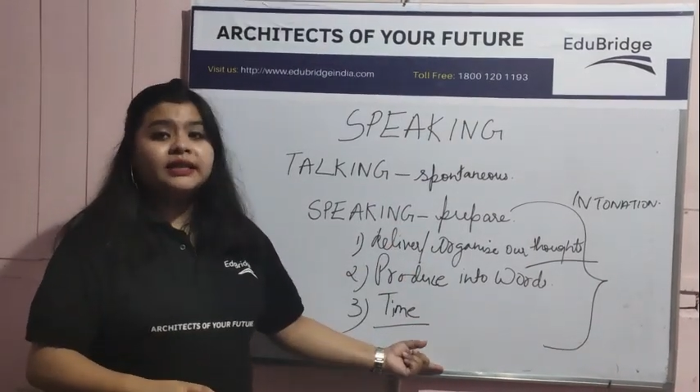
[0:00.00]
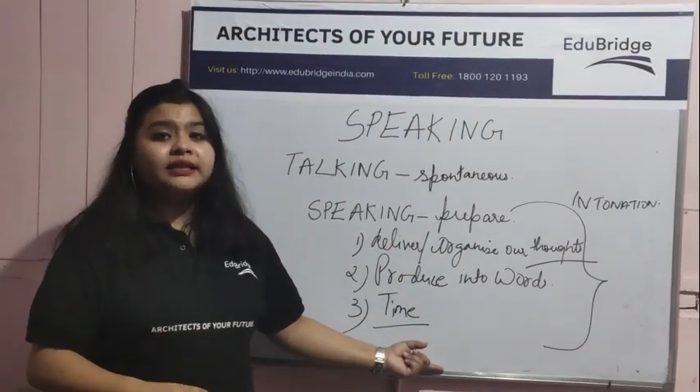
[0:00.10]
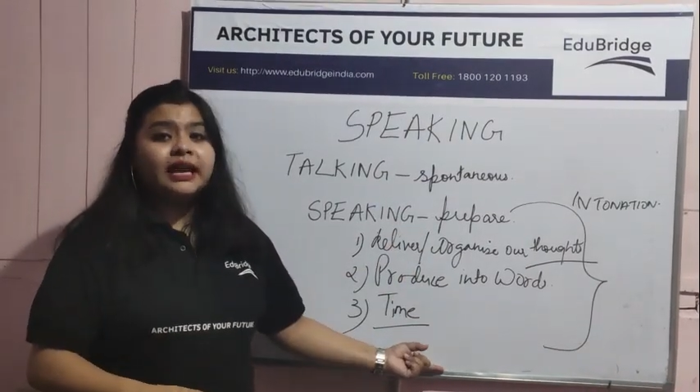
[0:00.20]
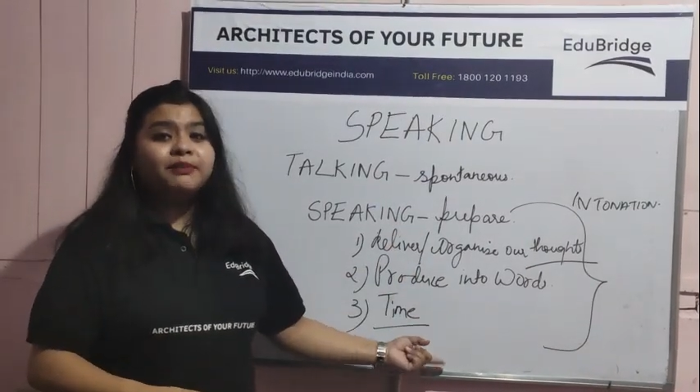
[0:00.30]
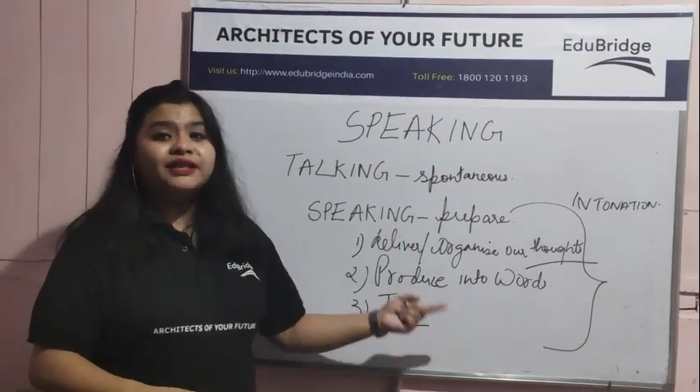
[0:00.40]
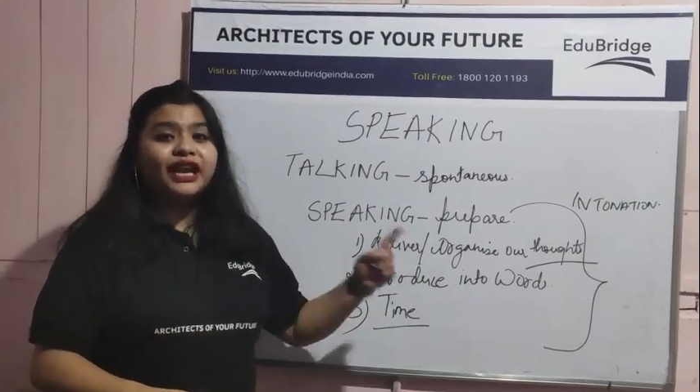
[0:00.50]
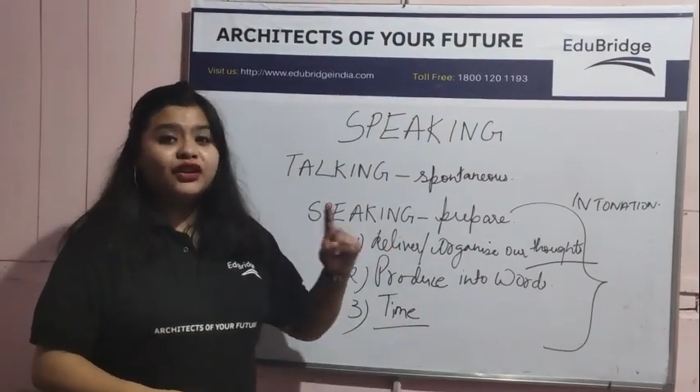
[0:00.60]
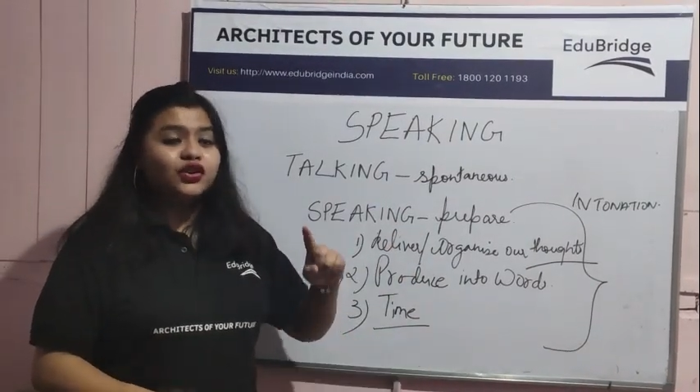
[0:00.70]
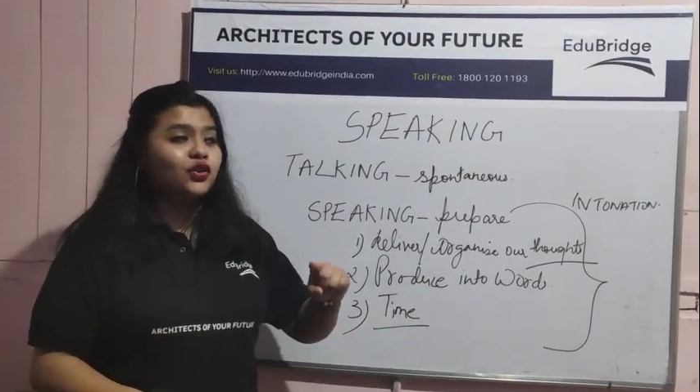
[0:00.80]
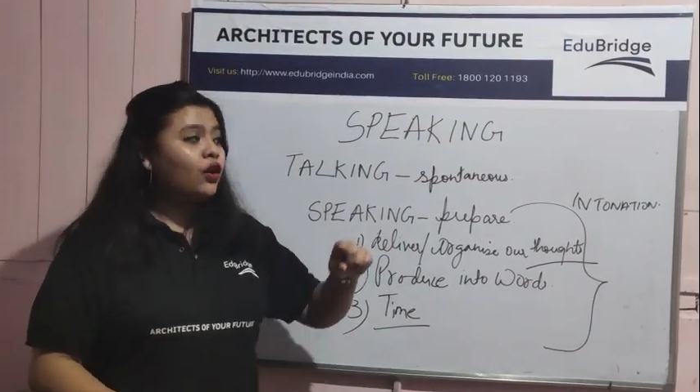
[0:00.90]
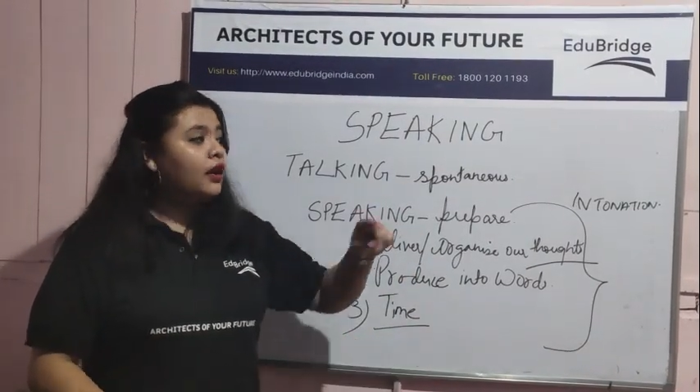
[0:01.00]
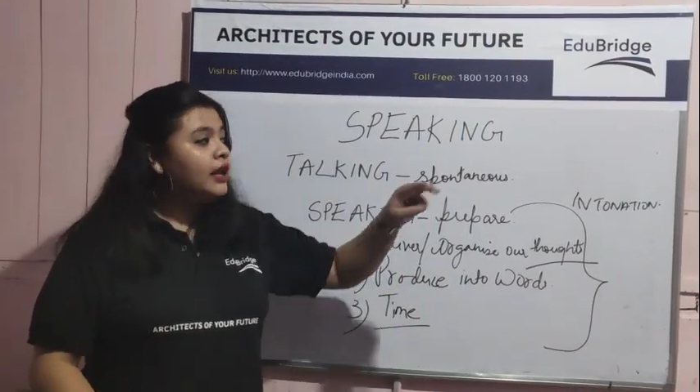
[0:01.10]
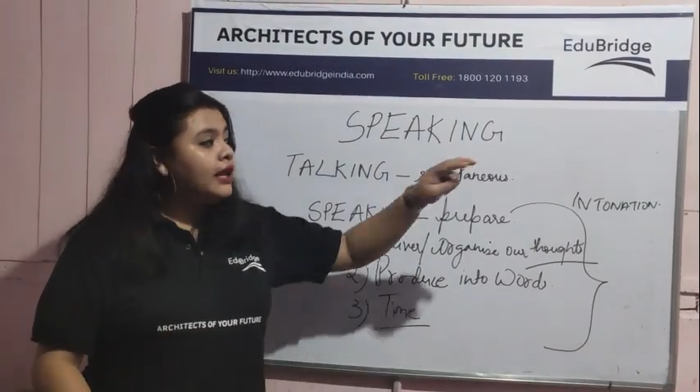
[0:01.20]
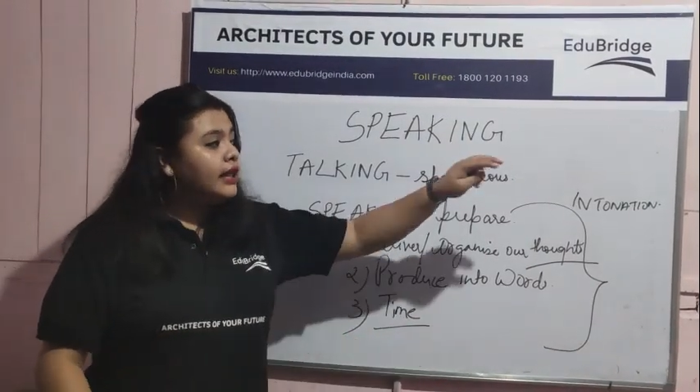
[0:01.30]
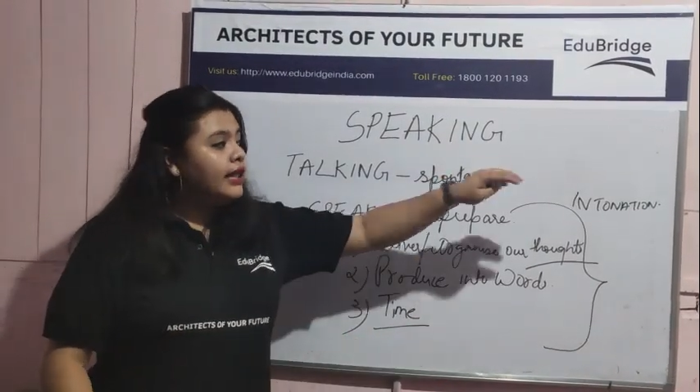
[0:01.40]
steps, ensure
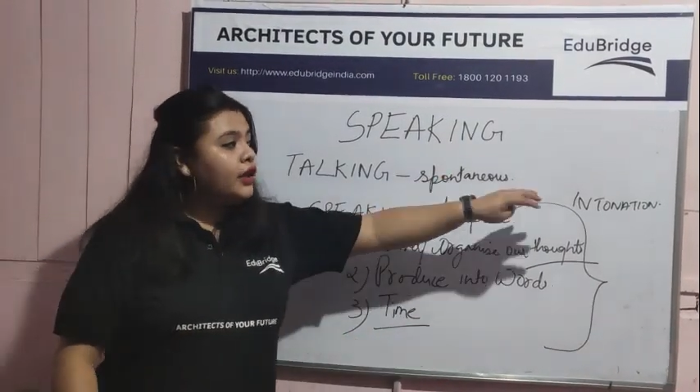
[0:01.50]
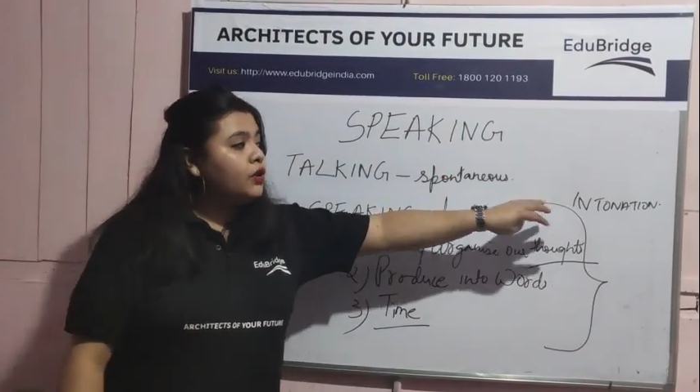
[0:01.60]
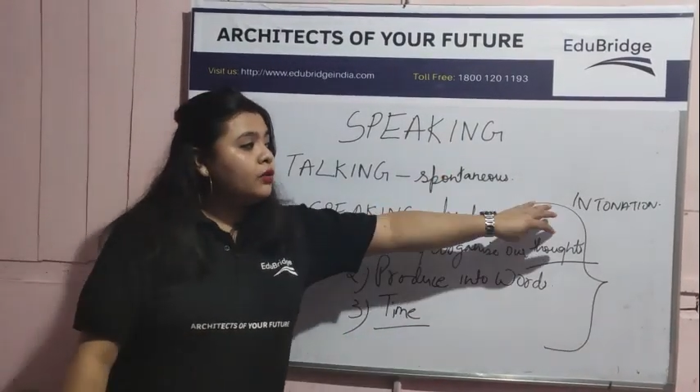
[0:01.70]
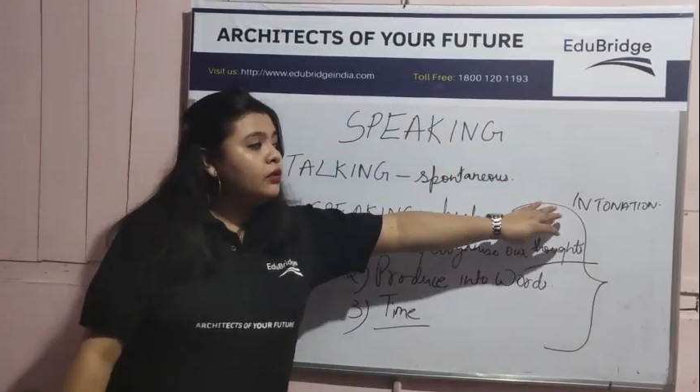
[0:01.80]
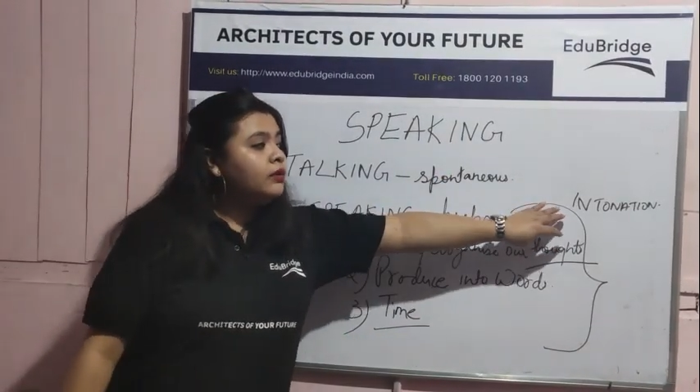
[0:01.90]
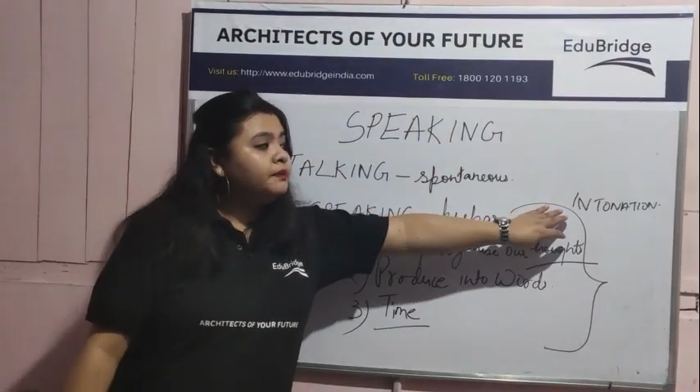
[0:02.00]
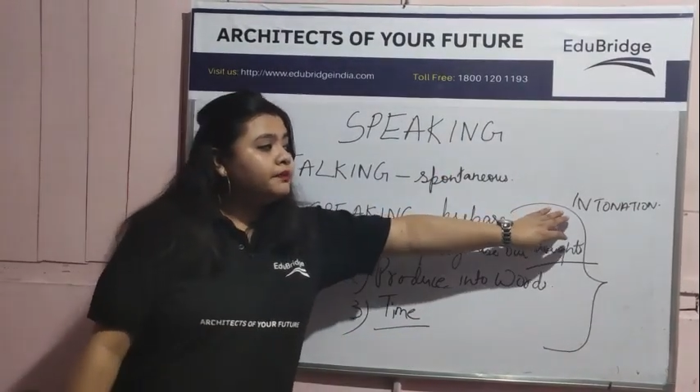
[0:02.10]
that you